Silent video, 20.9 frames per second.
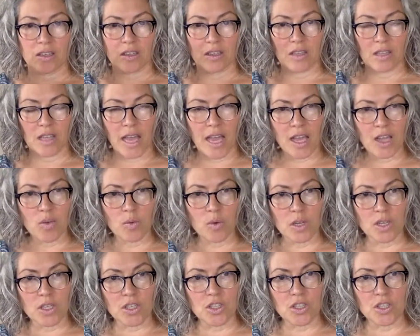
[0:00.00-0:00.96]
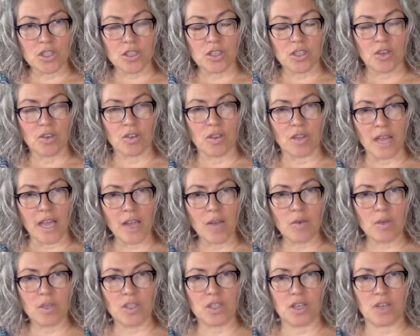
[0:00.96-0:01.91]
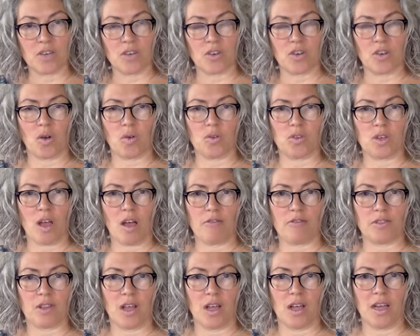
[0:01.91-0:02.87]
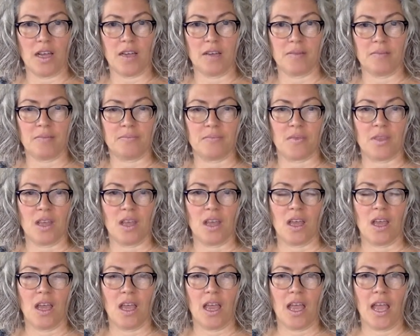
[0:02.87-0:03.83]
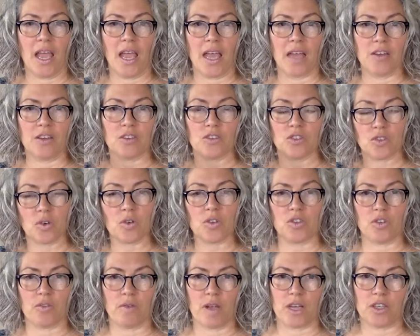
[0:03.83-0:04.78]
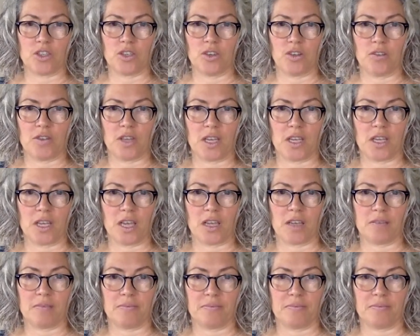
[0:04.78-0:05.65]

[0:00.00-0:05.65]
language, your language center goes offline, and so does your rational thinking.